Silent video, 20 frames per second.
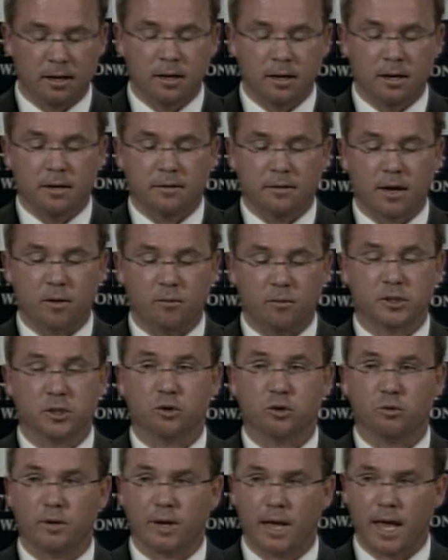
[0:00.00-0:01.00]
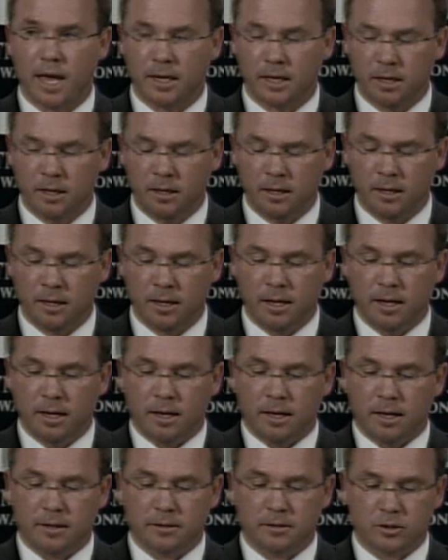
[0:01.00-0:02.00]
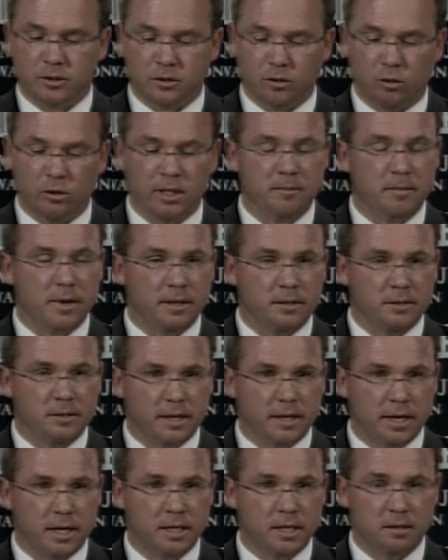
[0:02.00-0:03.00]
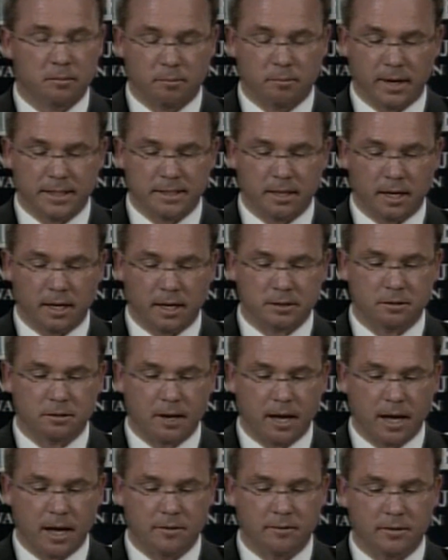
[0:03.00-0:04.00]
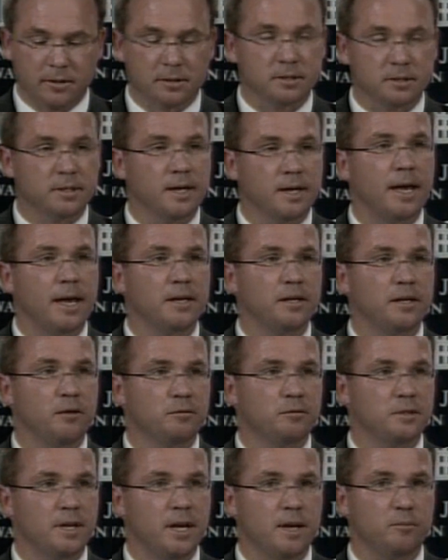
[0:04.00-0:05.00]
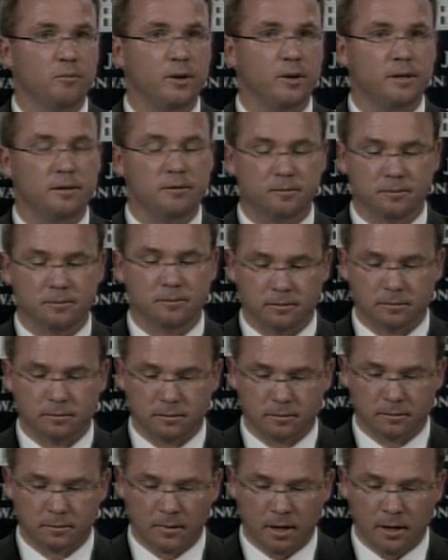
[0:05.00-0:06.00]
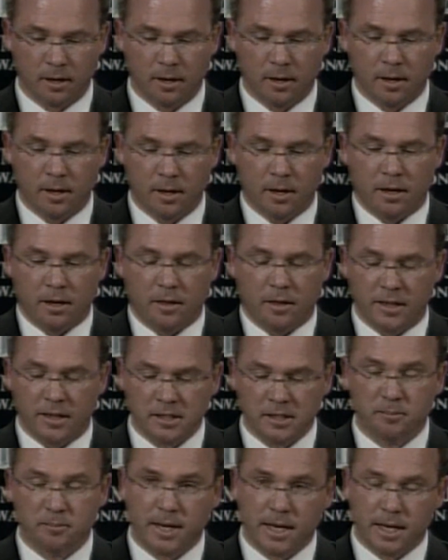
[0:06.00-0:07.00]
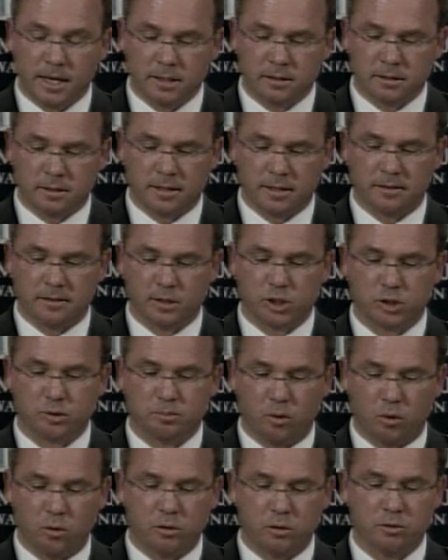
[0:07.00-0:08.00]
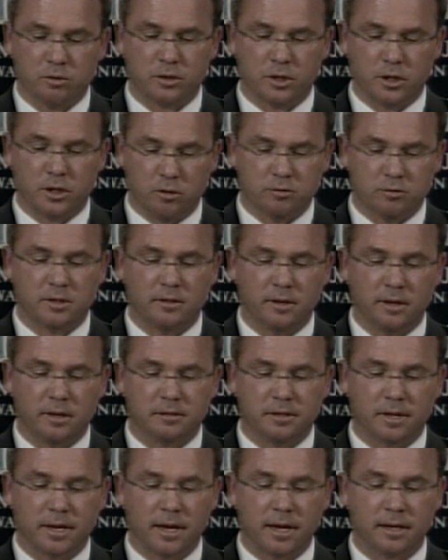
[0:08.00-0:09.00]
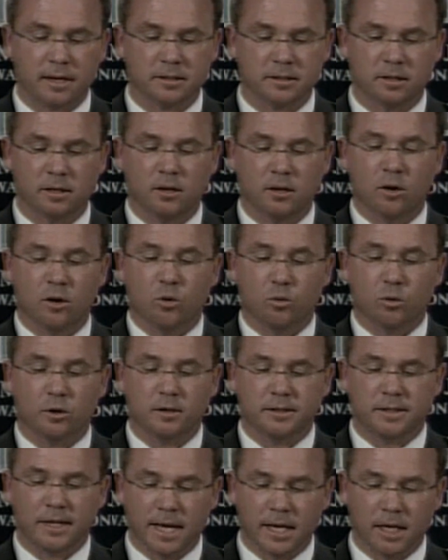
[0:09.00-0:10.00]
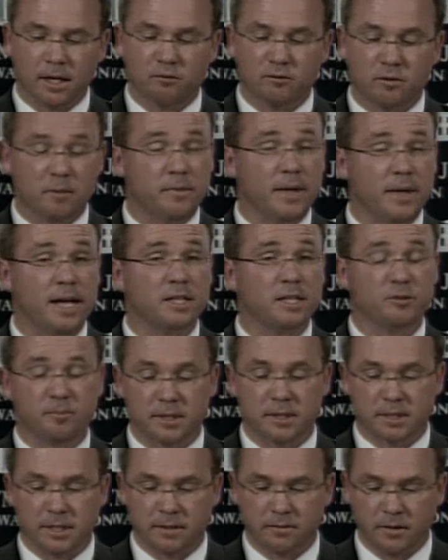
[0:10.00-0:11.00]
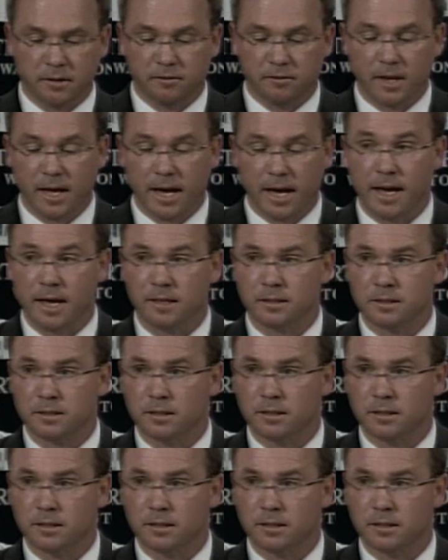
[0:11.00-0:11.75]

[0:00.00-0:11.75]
that was created and solely maintained by Dr. Ivins at USAMRIID. This means that the spores used in the attacks were taken from that specific flask,